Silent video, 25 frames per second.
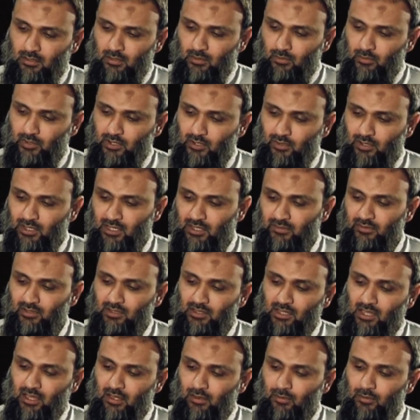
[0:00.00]
When you are
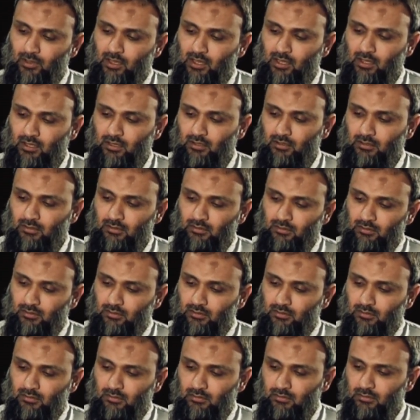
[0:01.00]
giving da'wah,
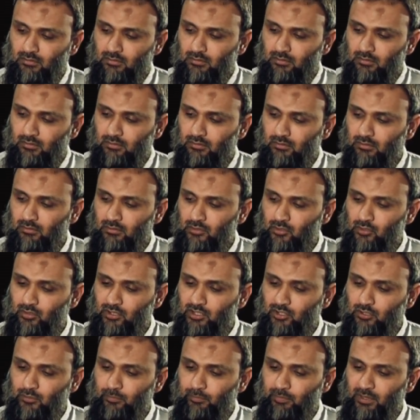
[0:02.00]
you
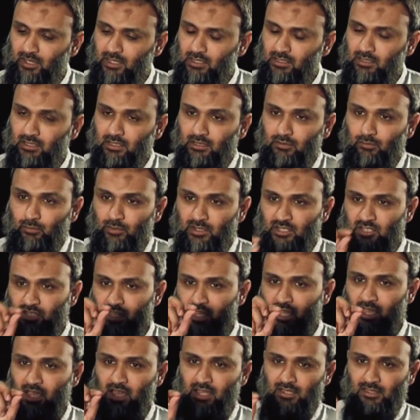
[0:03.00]
need to pick which
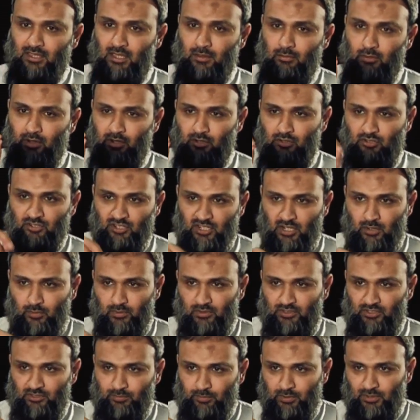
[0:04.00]
ayat I'm going to share
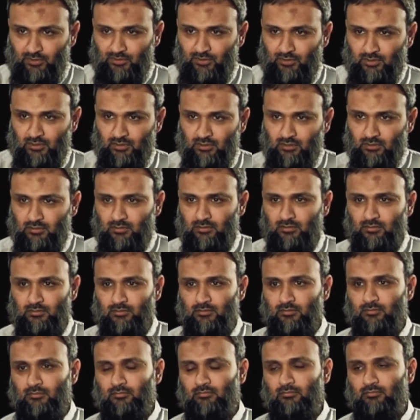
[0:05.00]
with this person.
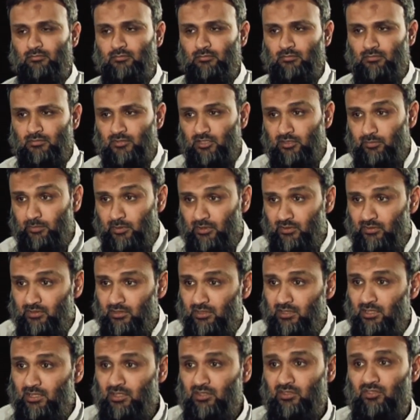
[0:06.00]
This
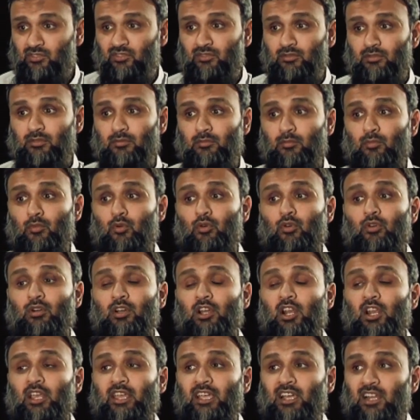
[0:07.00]
person is more
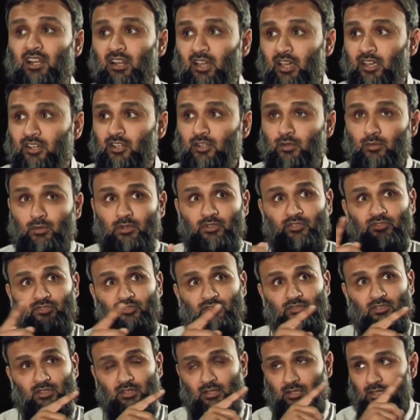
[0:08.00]
inclined
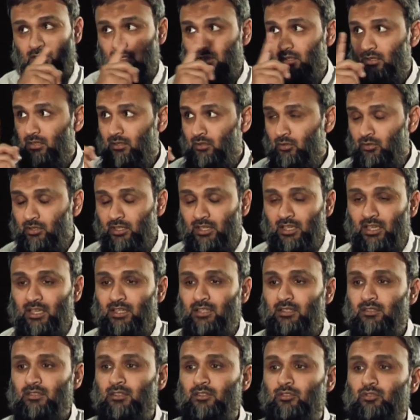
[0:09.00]
towards looking
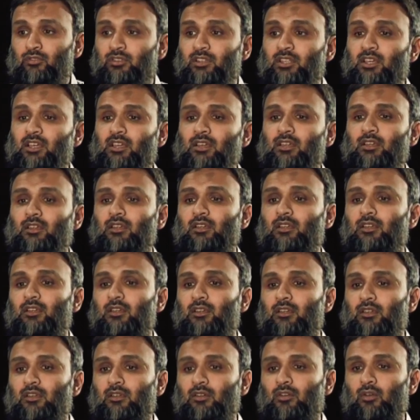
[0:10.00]
at the dunya,
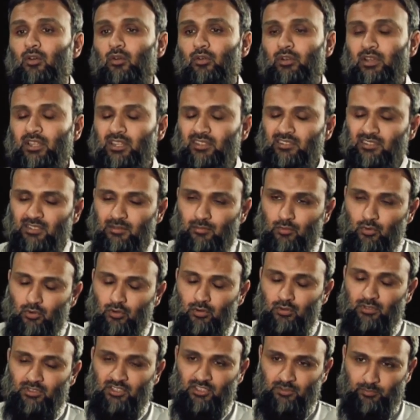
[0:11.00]
or is he
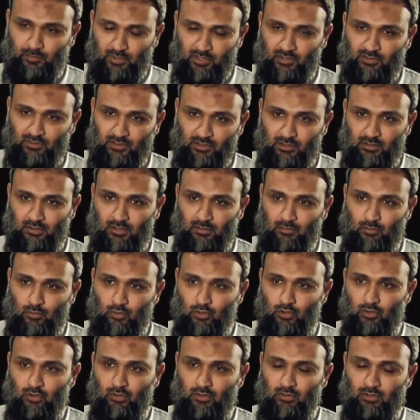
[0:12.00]
this person
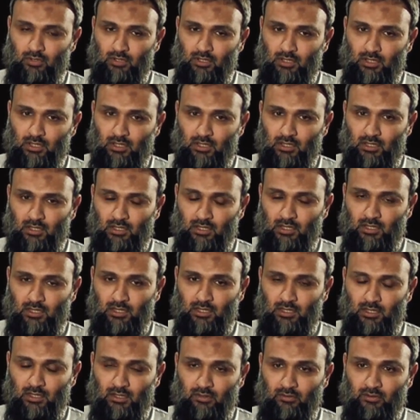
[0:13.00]
more
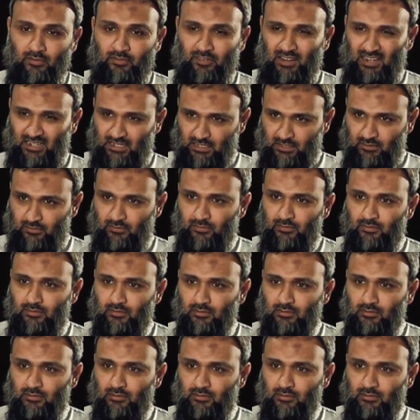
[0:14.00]
reflective?